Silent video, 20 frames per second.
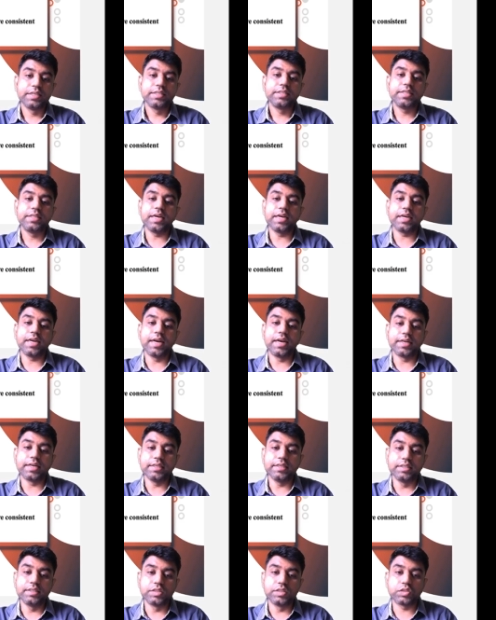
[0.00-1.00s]
they are
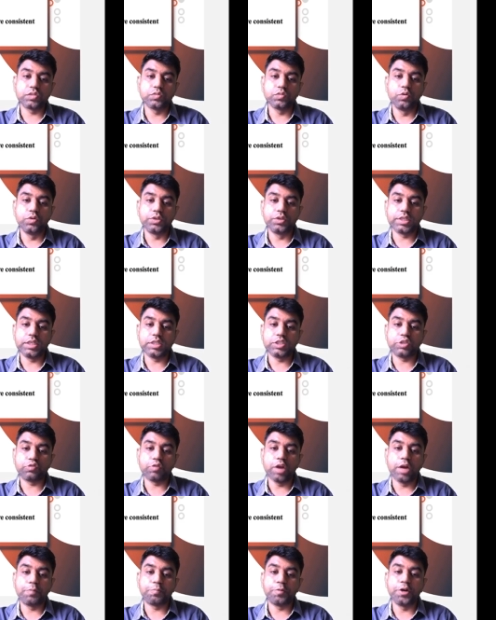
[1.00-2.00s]
getting this voltage
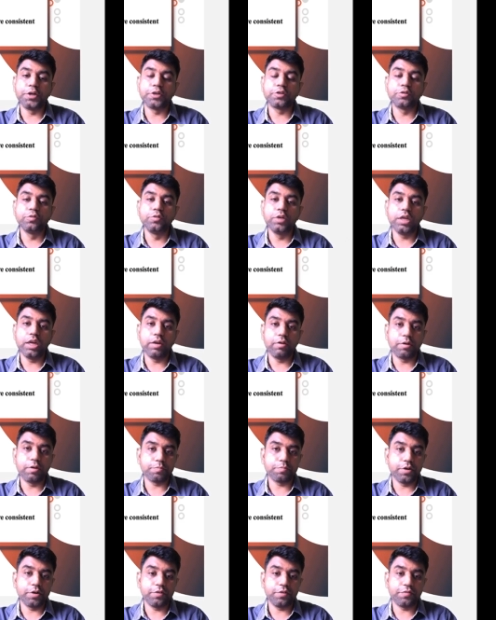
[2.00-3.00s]
12.2,
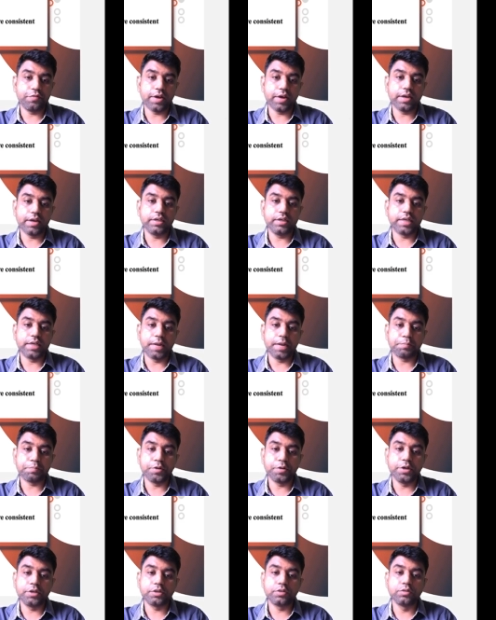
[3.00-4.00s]
11.5,
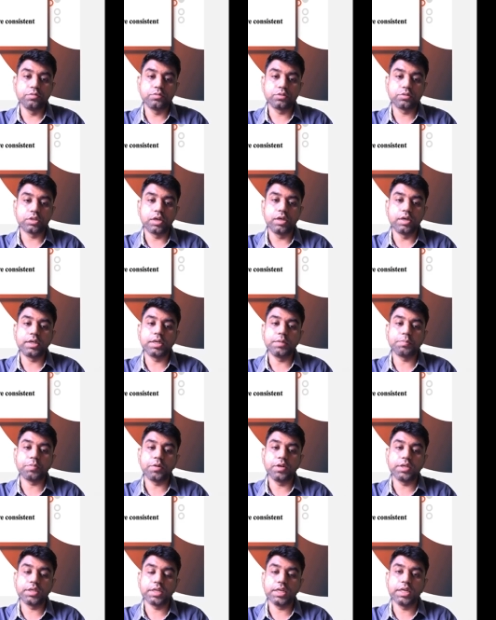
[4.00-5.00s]
10.2,
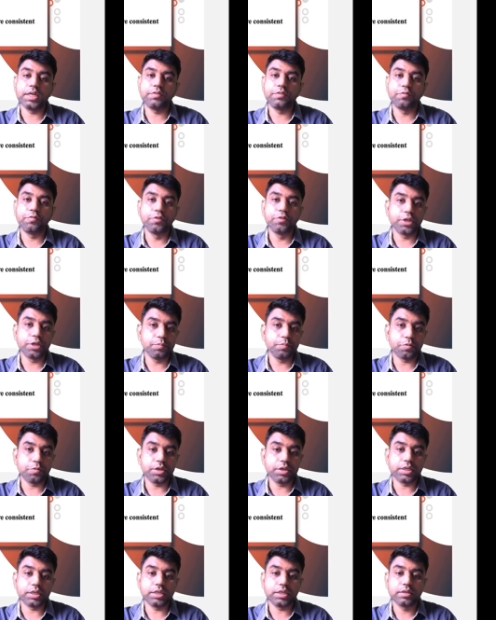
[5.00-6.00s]
13.8,
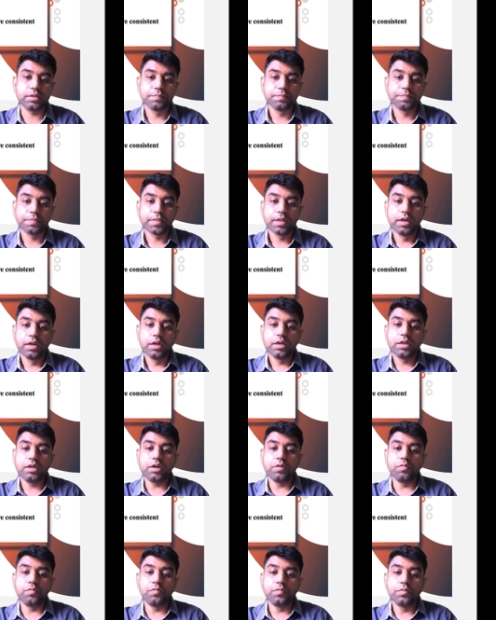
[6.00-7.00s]
14.8.
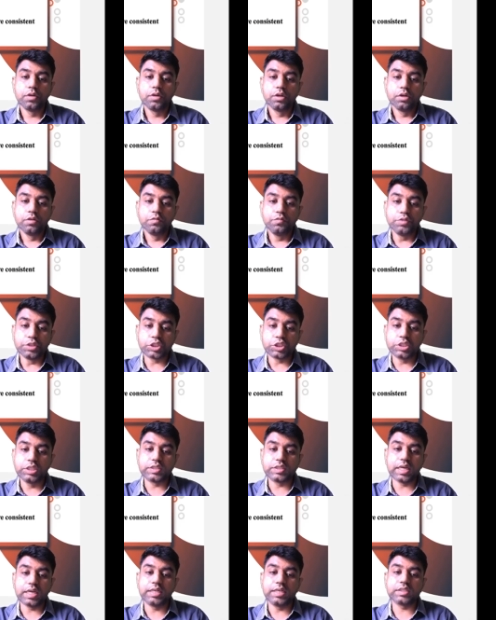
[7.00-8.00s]
Now, which
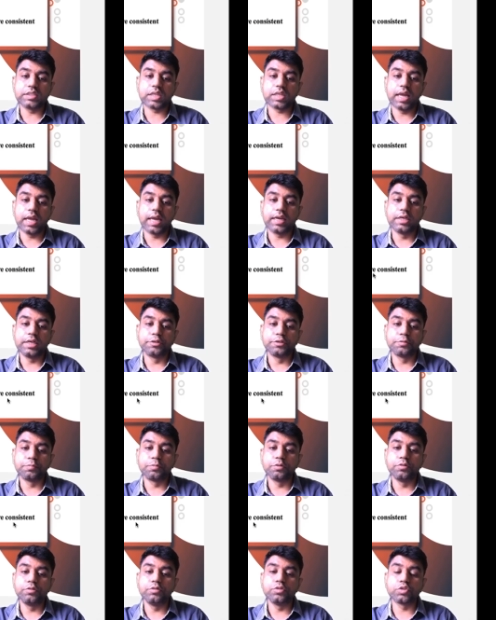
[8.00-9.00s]
design is likely to
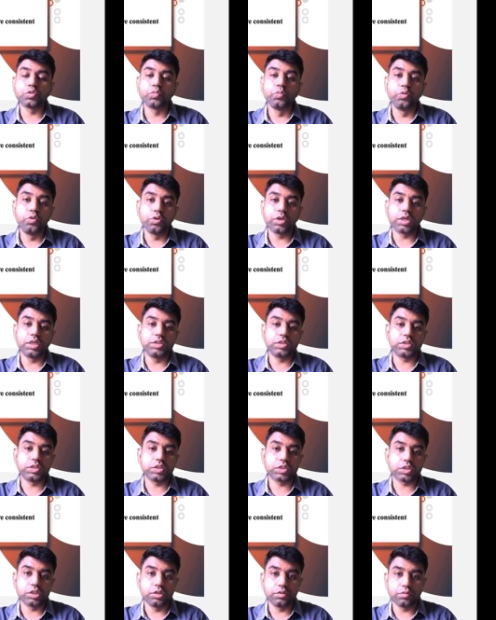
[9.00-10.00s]
produce more
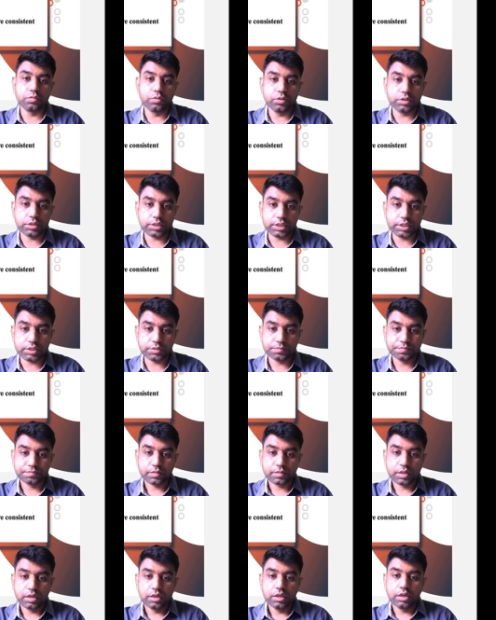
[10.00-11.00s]
consistent voltage?
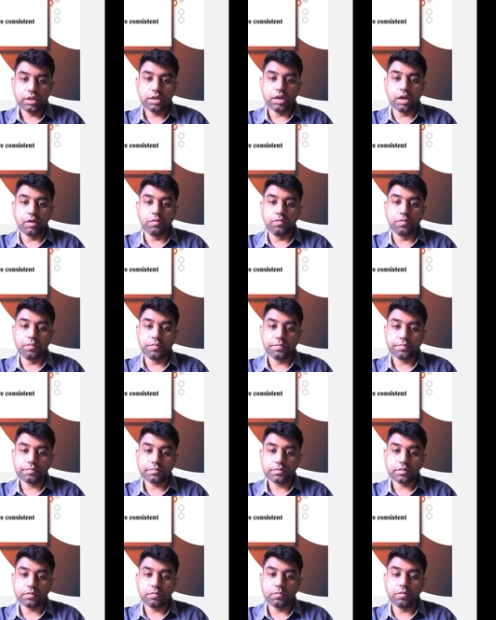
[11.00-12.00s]
Now,
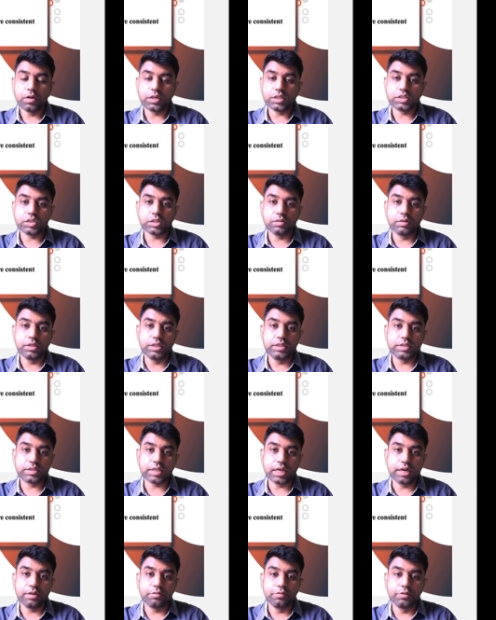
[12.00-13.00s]
what is our
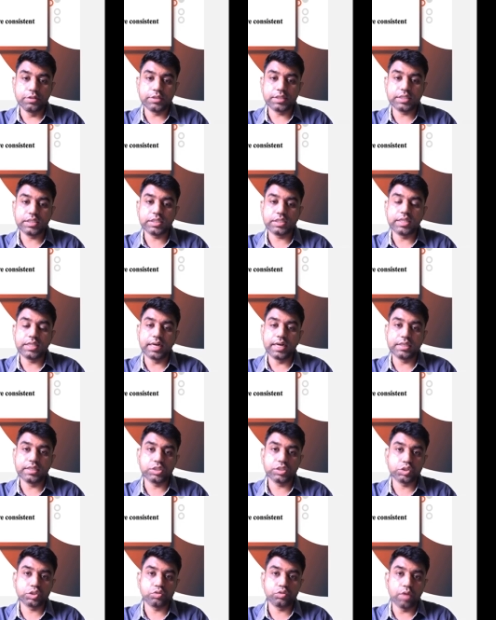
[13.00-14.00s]
desired voltage? That
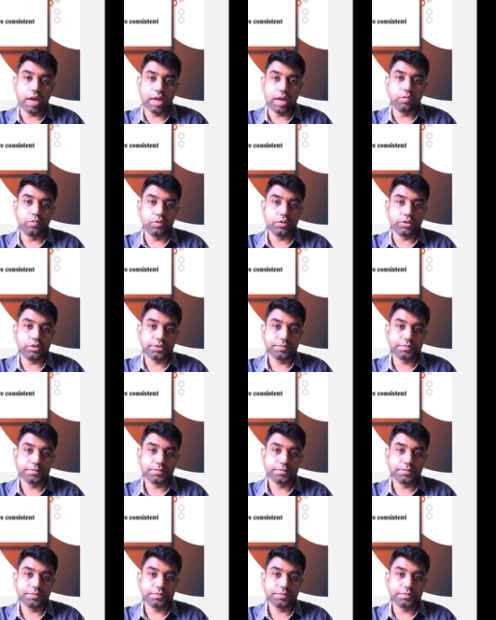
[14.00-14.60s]
is 12 volt.